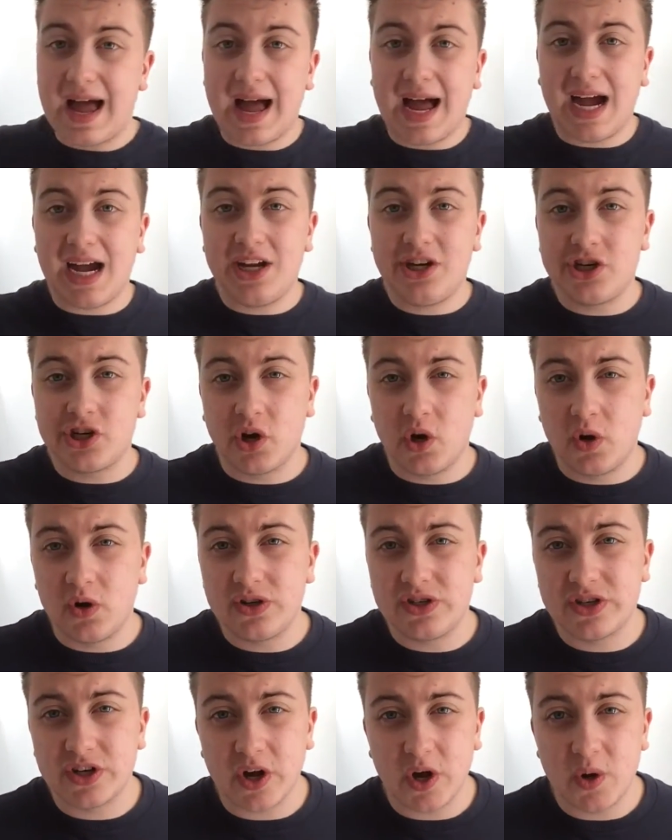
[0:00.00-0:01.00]
I
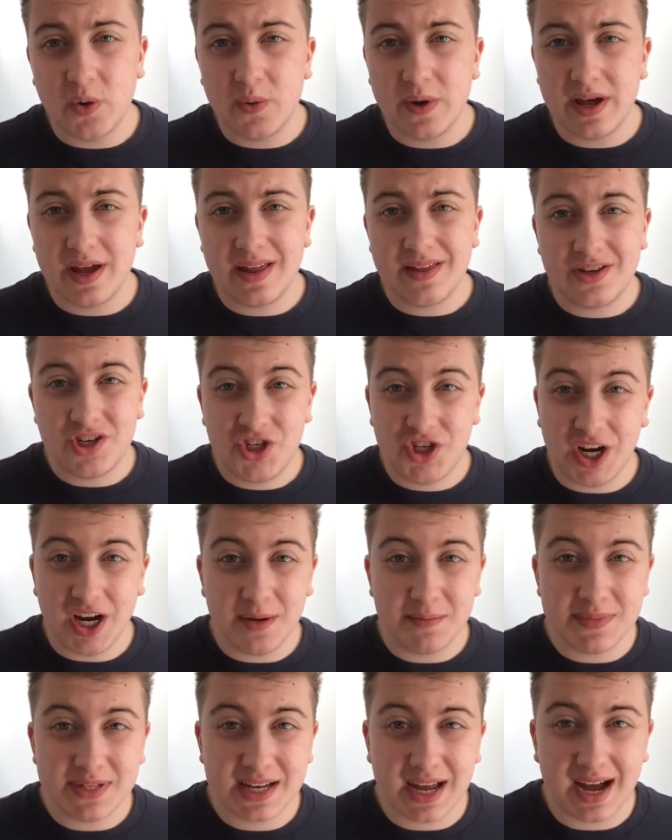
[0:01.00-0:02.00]
chose to go with
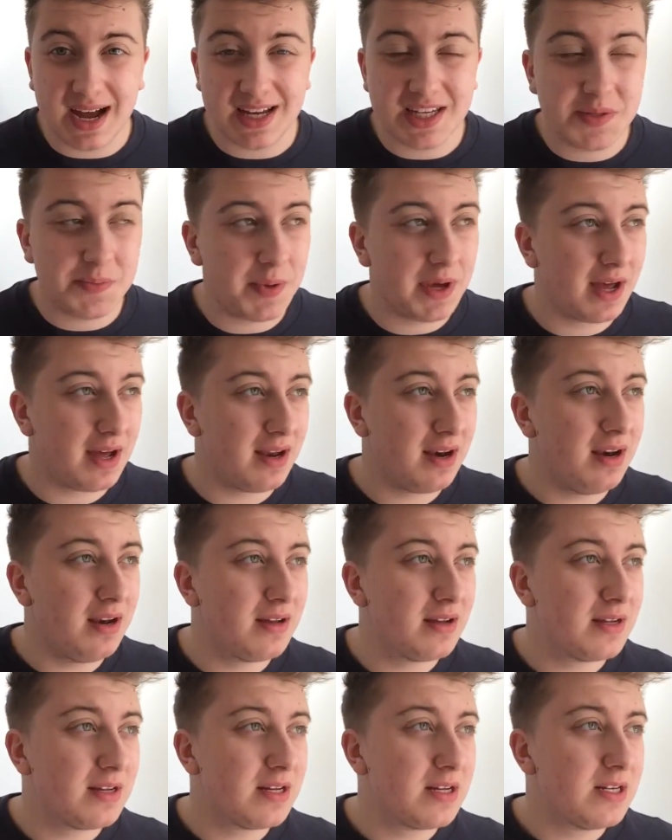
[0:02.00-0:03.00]
James Caspian,
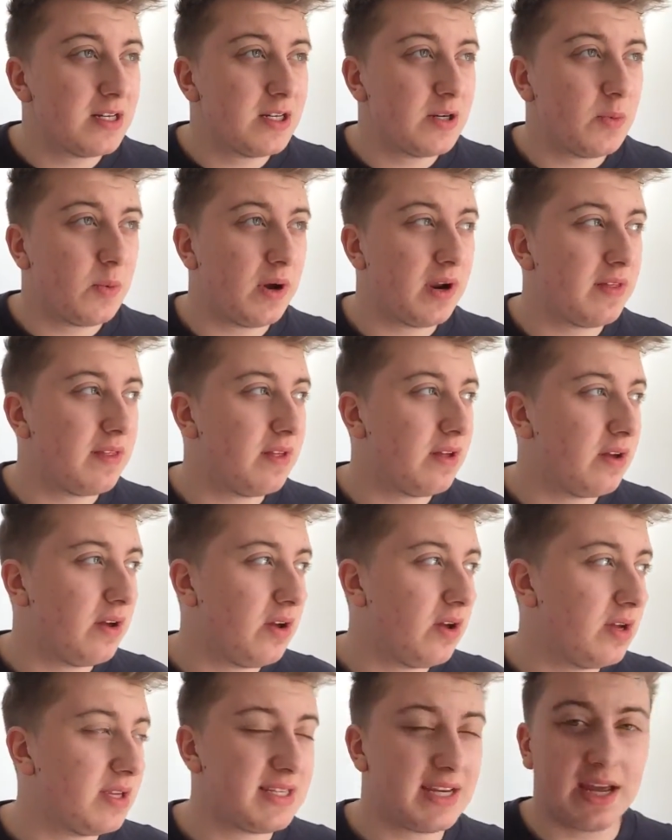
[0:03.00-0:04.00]
one of
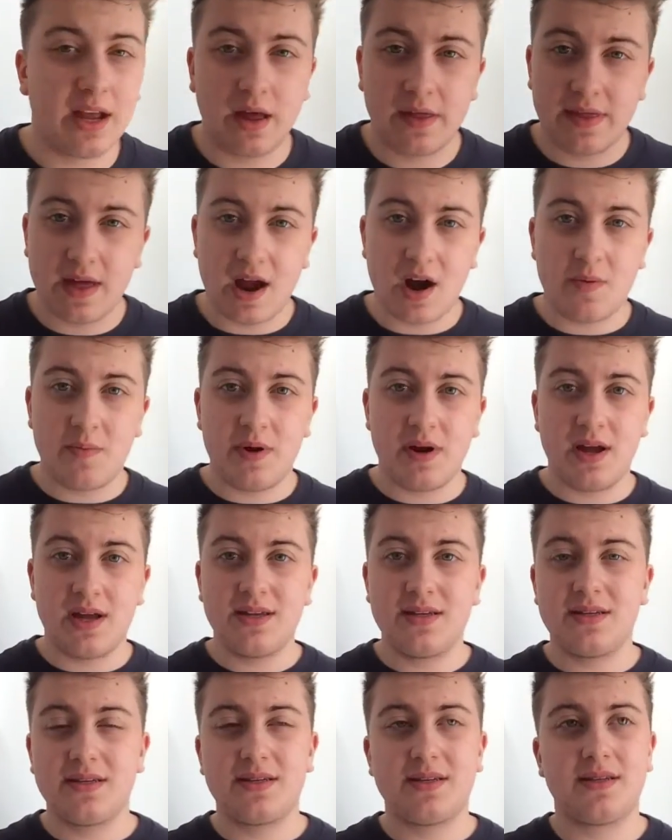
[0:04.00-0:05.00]
the
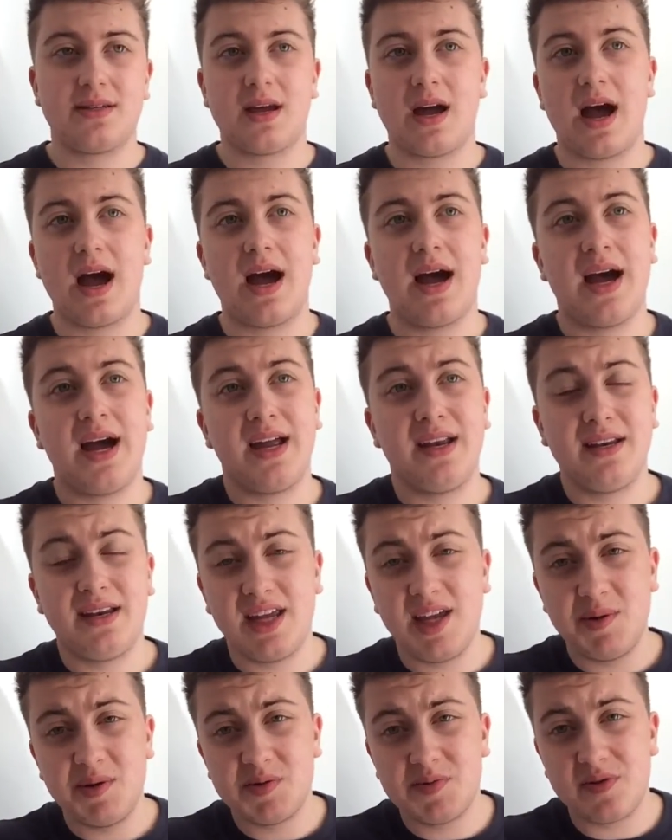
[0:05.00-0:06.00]
psychotherapists and
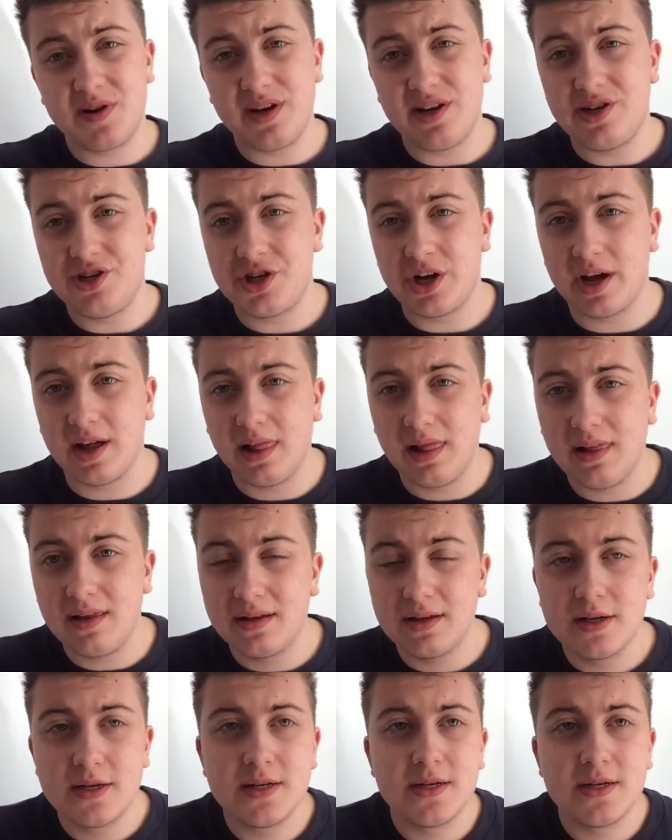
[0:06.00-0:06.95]
he was pretty chill.